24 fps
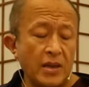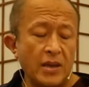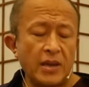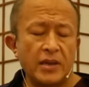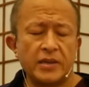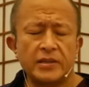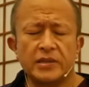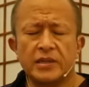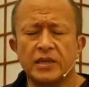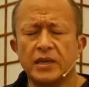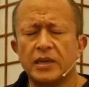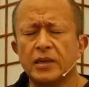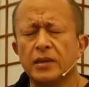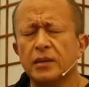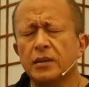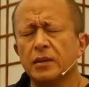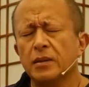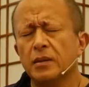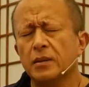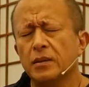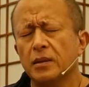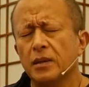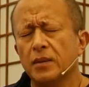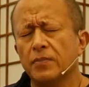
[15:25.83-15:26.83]
And
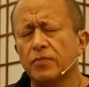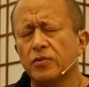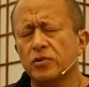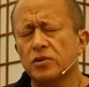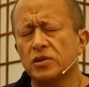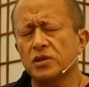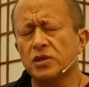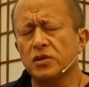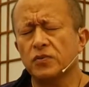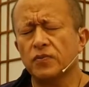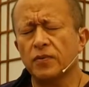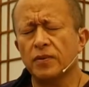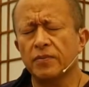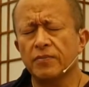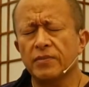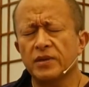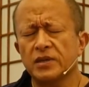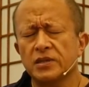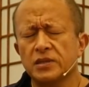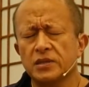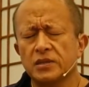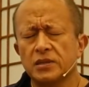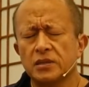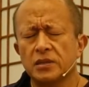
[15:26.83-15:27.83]
then a bodhisattva
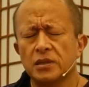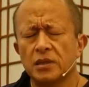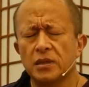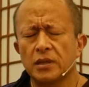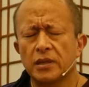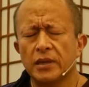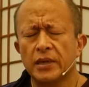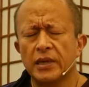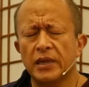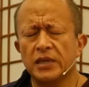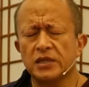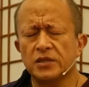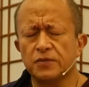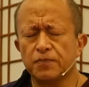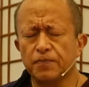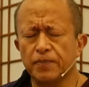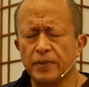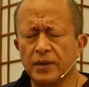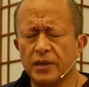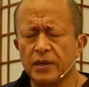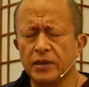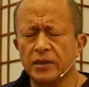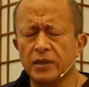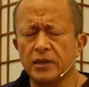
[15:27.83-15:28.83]
must
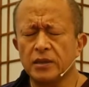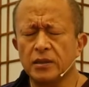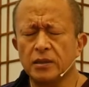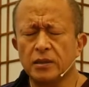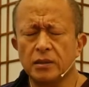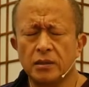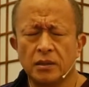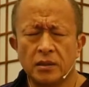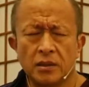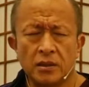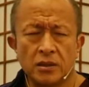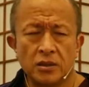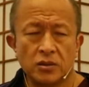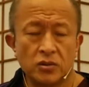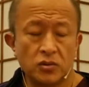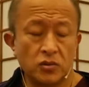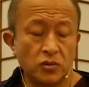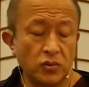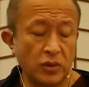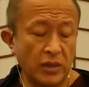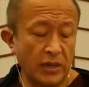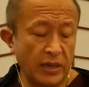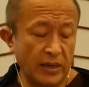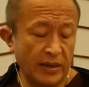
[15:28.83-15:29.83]
aspire
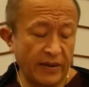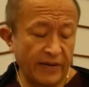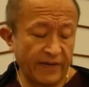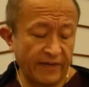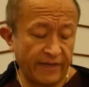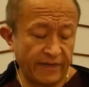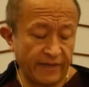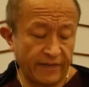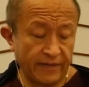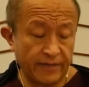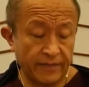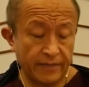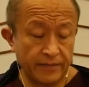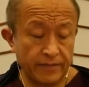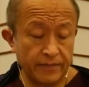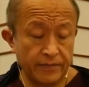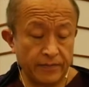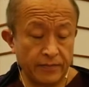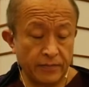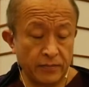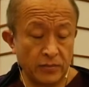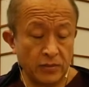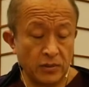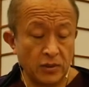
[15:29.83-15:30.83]
to have,
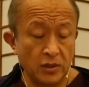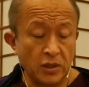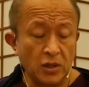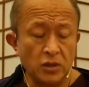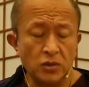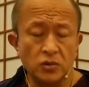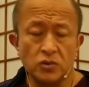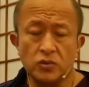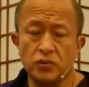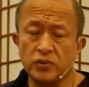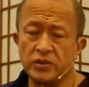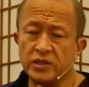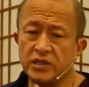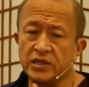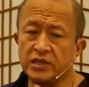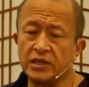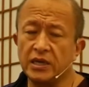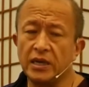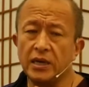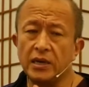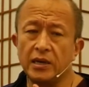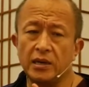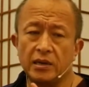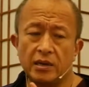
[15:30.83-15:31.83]
to
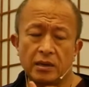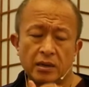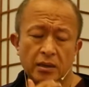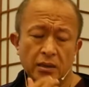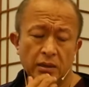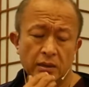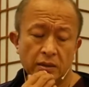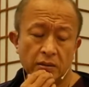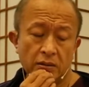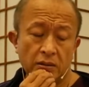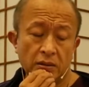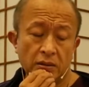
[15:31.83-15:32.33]
share